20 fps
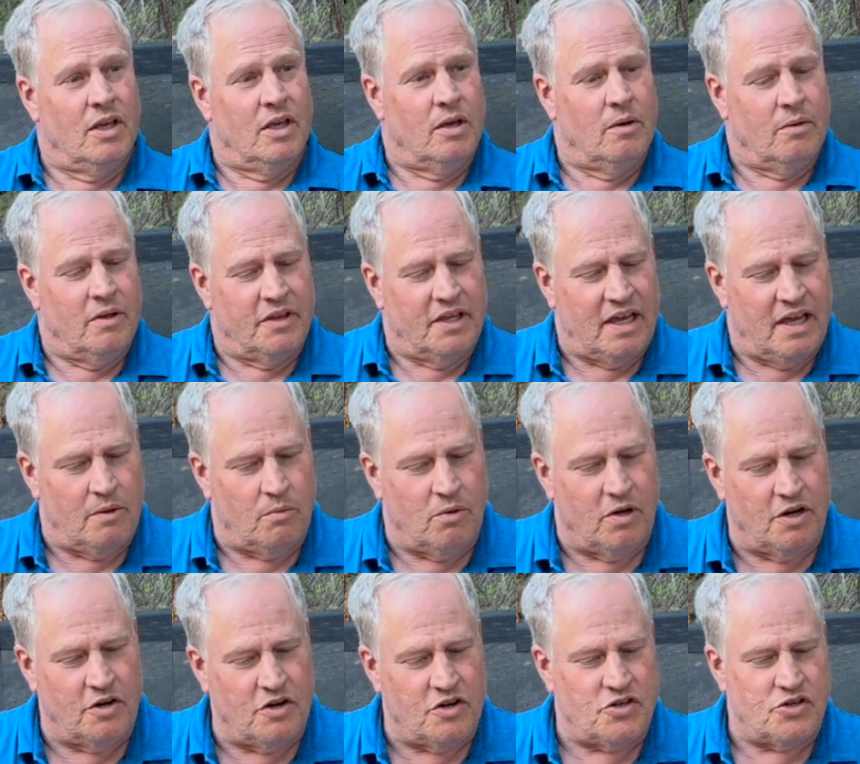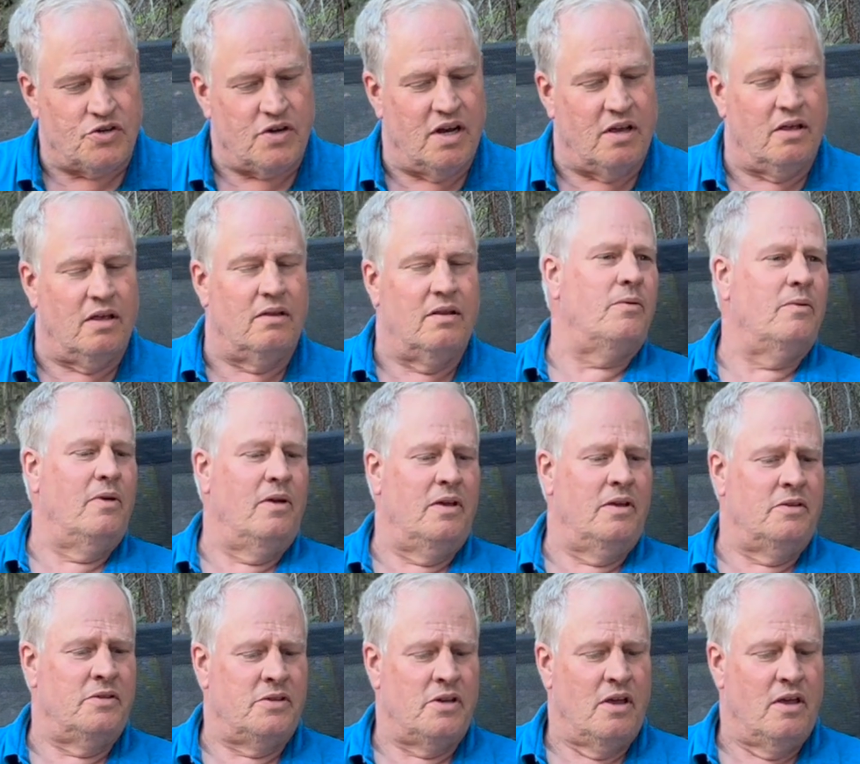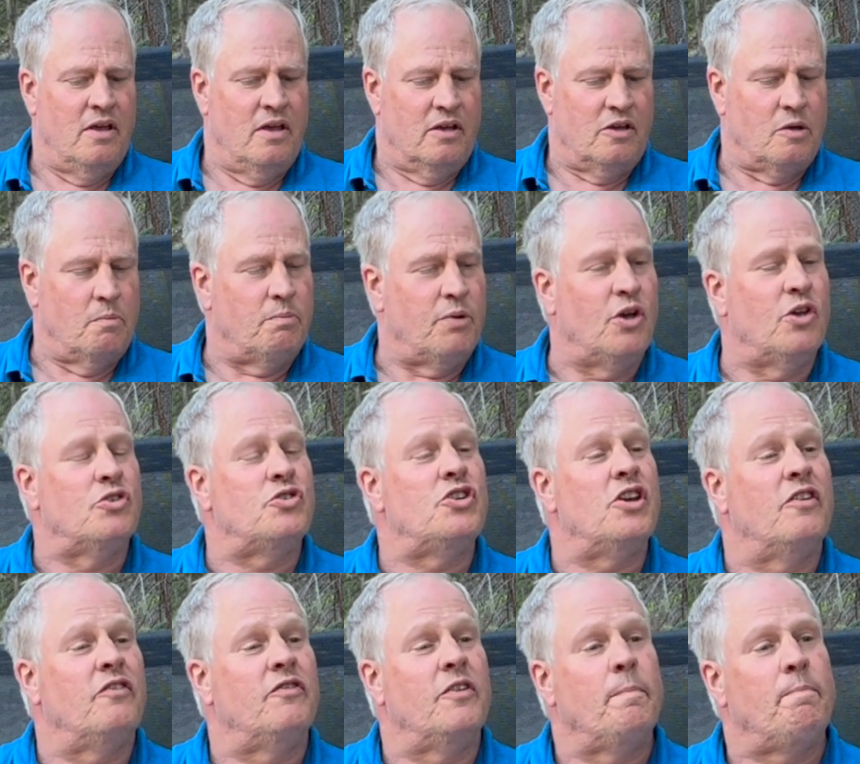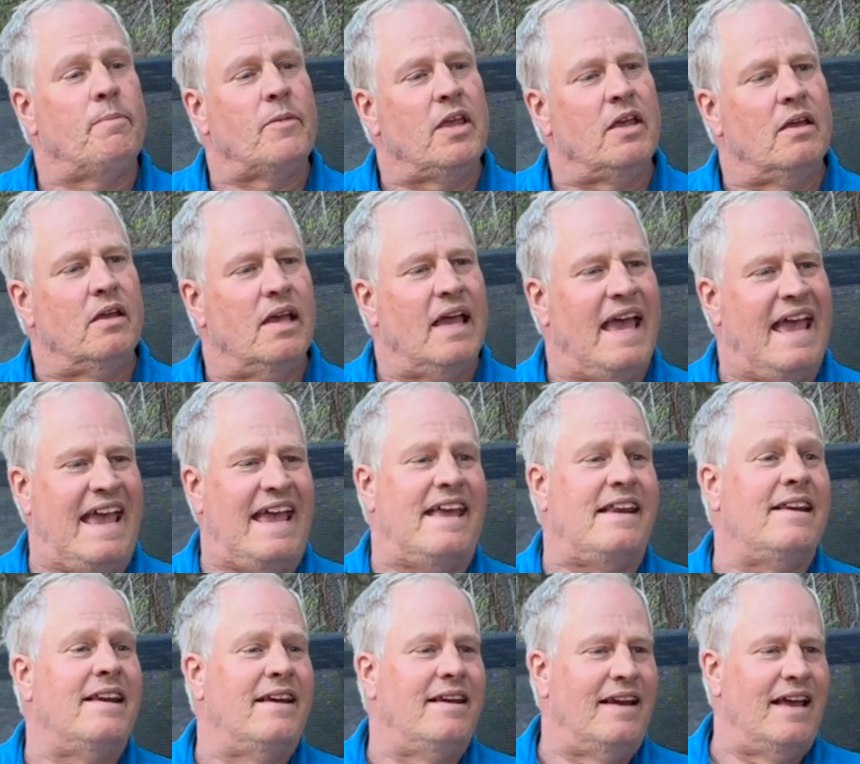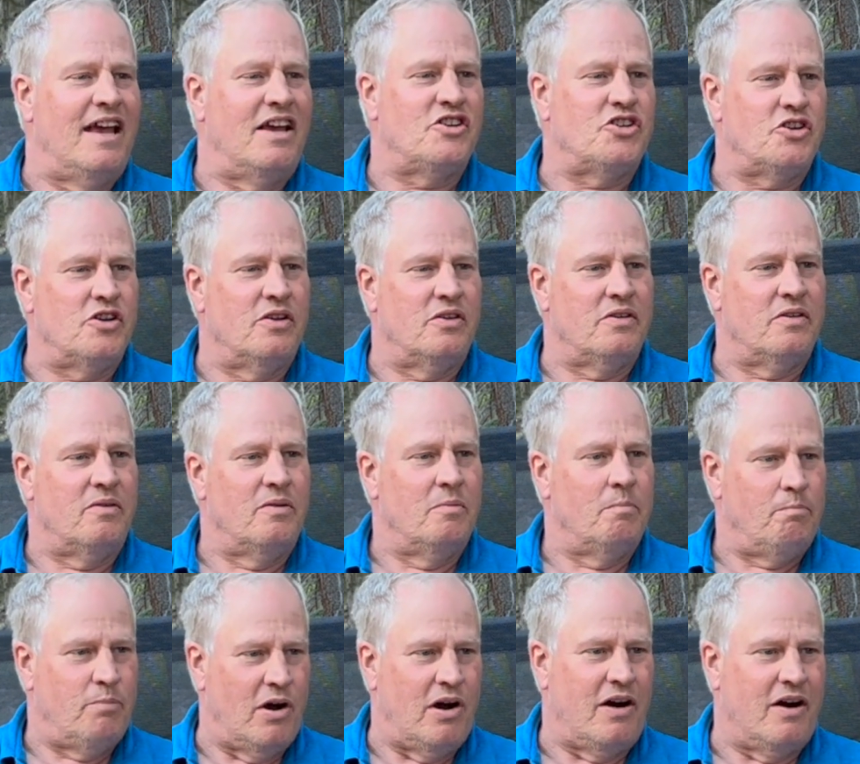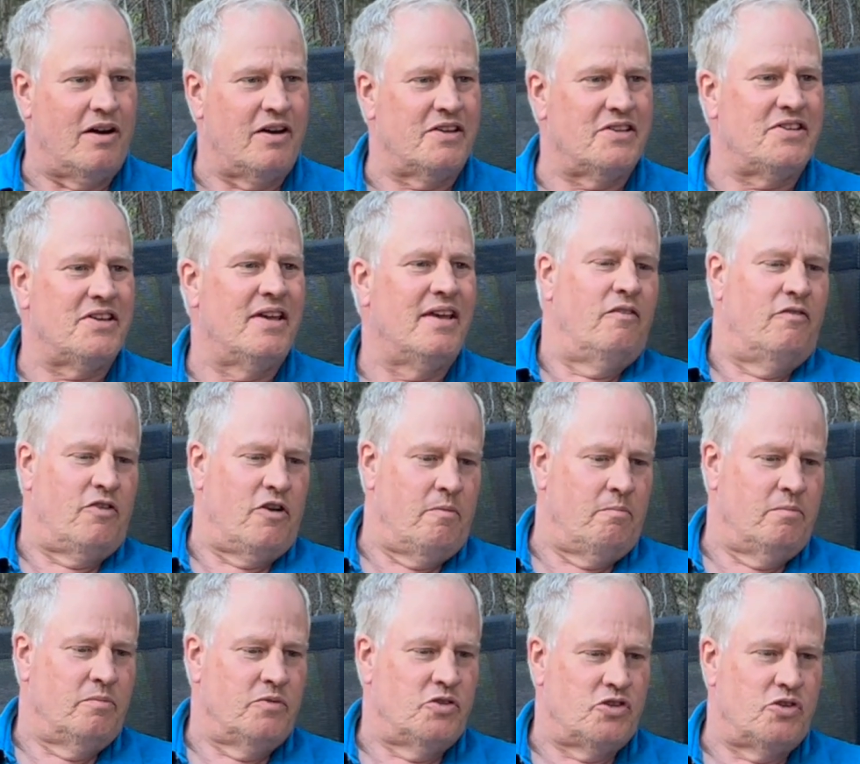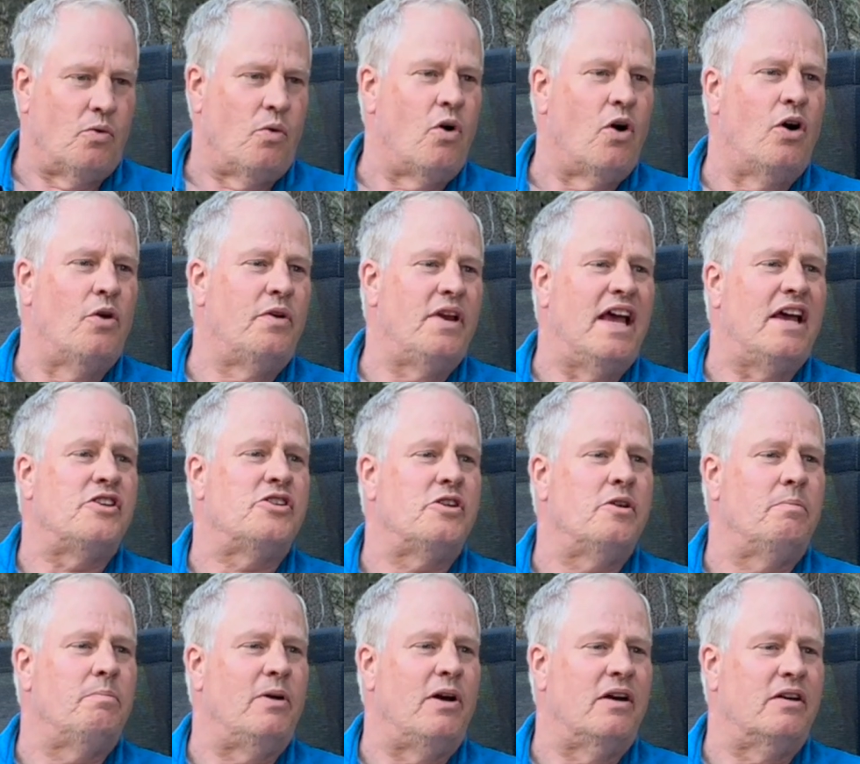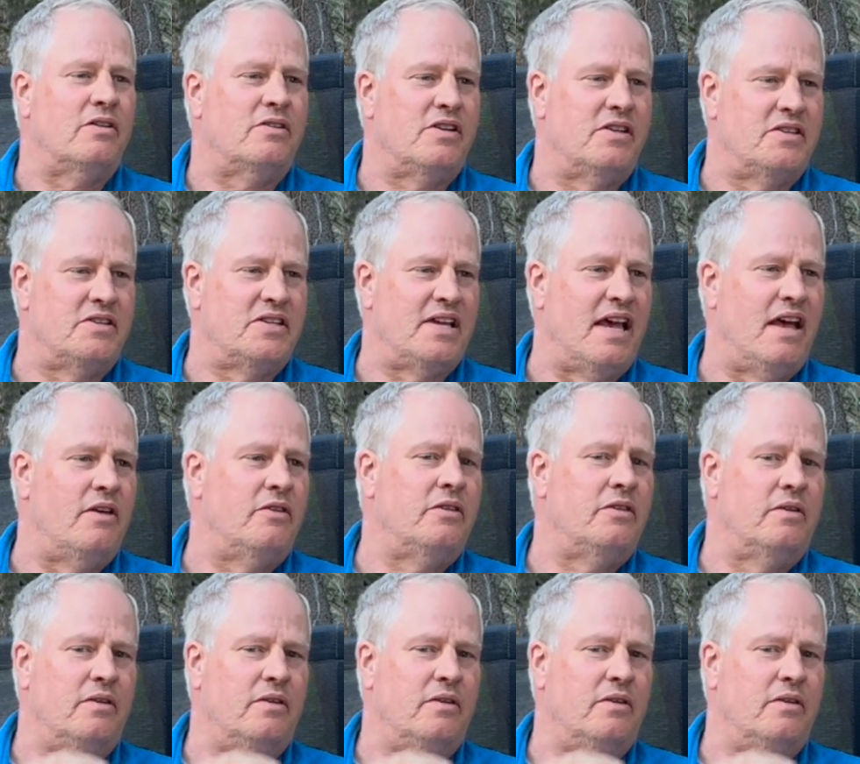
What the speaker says: Well, the Eight Wonders Trail is composed of 8 national parks, from Saguaro National Park to the south,